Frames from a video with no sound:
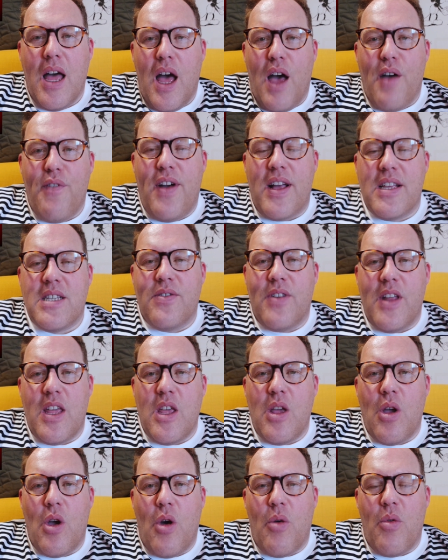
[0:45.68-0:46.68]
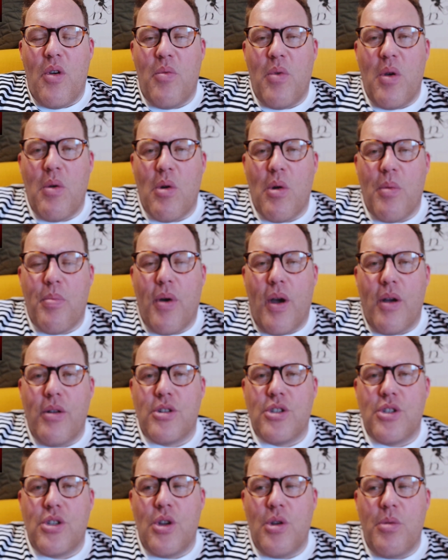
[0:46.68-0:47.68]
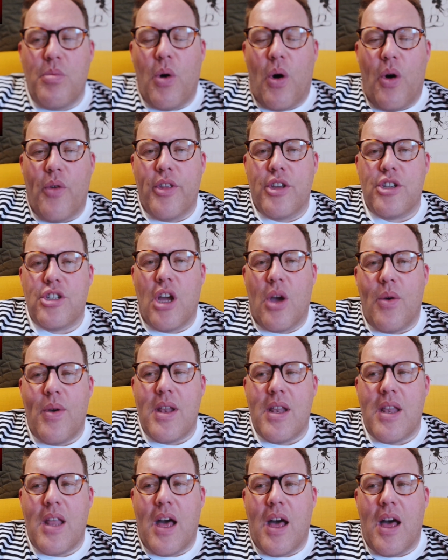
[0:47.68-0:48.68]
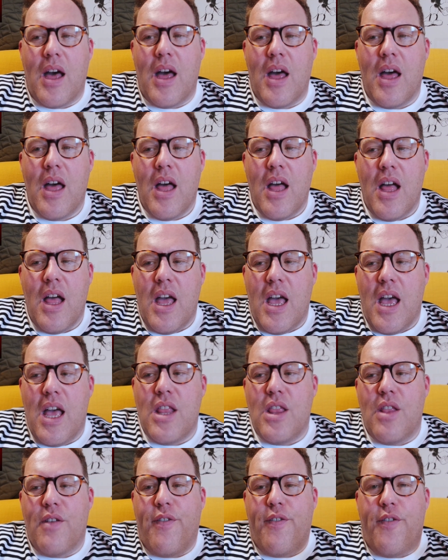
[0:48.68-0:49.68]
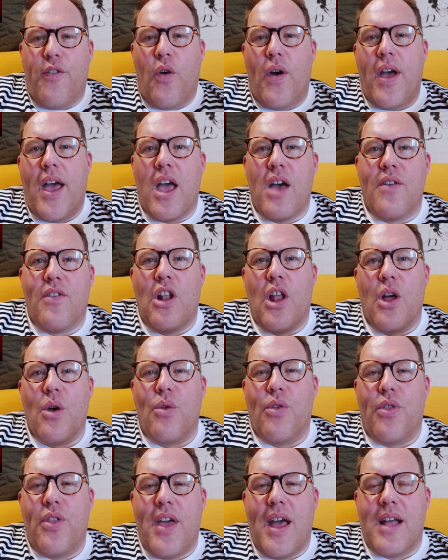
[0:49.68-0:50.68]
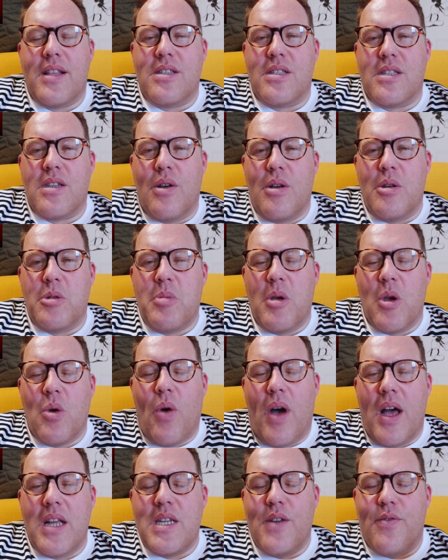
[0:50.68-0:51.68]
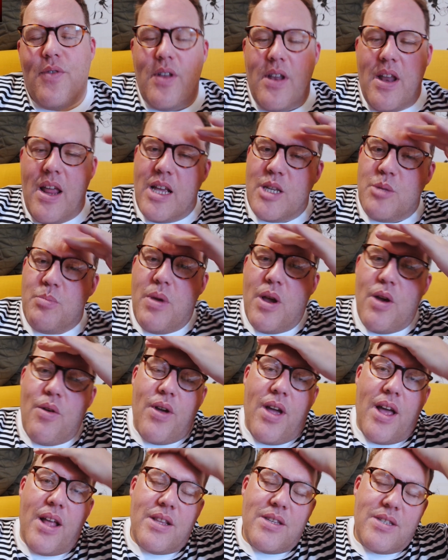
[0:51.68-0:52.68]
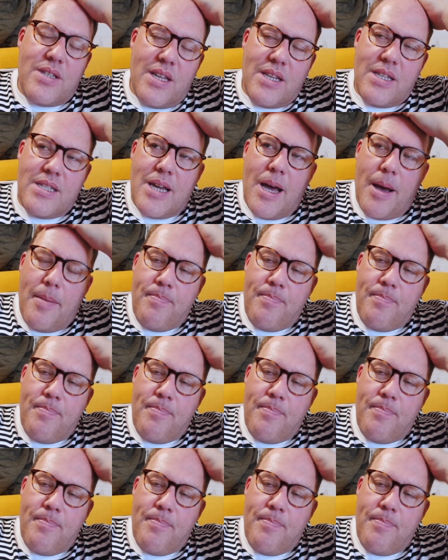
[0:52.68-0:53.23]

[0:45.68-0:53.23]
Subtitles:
effectively, we were approached to put on the show in the foyer of a local theatre. So it's been quite a different experience. And